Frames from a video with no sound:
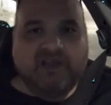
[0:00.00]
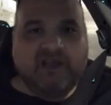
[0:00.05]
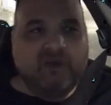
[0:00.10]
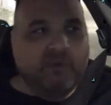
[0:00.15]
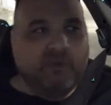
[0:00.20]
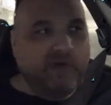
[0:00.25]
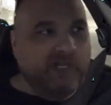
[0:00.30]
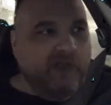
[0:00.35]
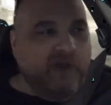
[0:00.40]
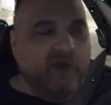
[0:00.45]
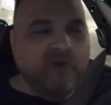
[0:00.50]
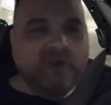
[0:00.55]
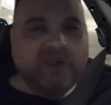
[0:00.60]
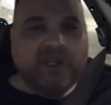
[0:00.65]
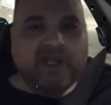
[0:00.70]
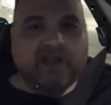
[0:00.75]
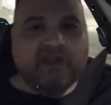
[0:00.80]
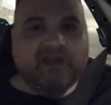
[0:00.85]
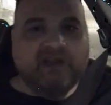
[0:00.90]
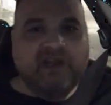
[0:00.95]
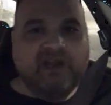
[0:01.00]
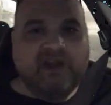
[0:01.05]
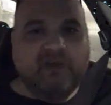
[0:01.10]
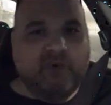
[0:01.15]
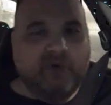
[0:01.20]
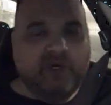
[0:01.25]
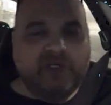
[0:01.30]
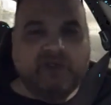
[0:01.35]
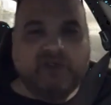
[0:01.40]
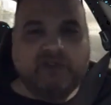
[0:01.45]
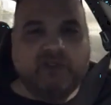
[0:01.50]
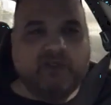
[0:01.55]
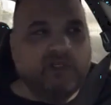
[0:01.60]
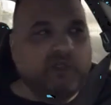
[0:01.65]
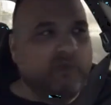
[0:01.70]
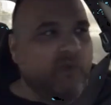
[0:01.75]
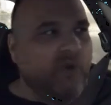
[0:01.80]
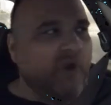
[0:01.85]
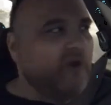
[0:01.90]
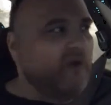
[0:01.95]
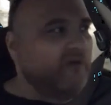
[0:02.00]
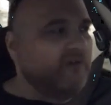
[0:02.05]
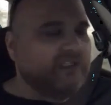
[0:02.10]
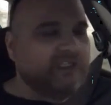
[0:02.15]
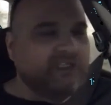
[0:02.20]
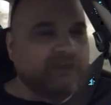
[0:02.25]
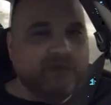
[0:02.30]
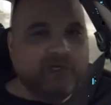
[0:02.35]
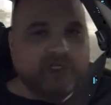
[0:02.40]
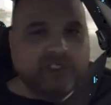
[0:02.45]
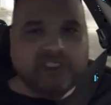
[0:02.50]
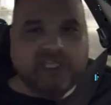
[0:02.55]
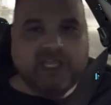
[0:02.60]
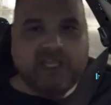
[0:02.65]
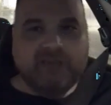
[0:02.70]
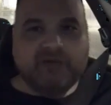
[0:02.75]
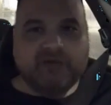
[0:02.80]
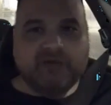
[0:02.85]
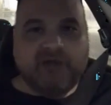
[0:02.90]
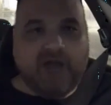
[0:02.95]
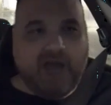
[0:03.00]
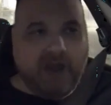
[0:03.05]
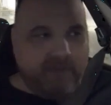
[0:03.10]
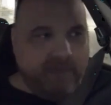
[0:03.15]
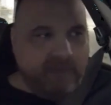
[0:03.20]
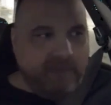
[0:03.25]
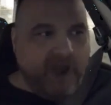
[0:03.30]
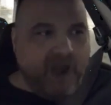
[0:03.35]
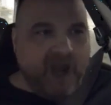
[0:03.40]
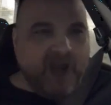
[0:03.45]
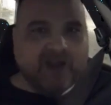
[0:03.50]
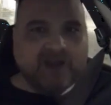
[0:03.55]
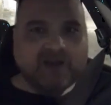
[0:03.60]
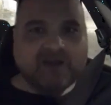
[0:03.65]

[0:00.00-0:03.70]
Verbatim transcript: When you go there, what do you do? You walk over to the merch table. I'm a mark.